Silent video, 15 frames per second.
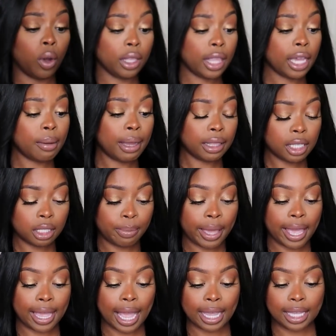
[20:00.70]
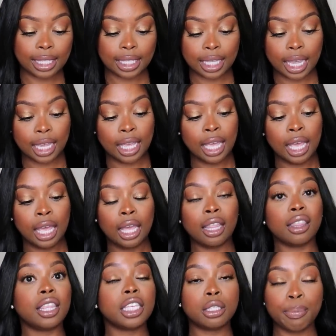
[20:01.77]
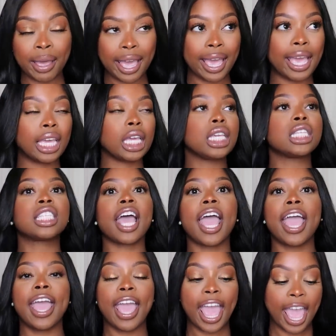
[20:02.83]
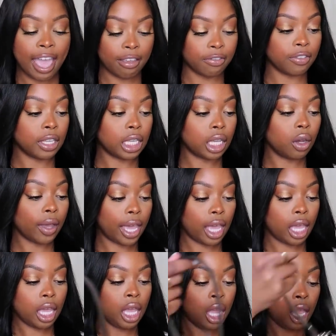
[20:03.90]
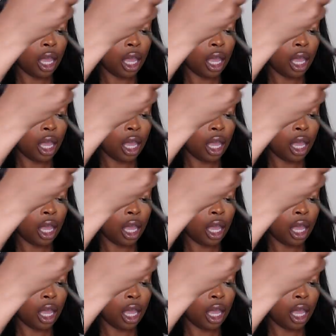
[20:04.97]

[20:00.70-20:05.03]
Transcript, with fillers: one thing about this bag I can say, this bag is heavy, okay?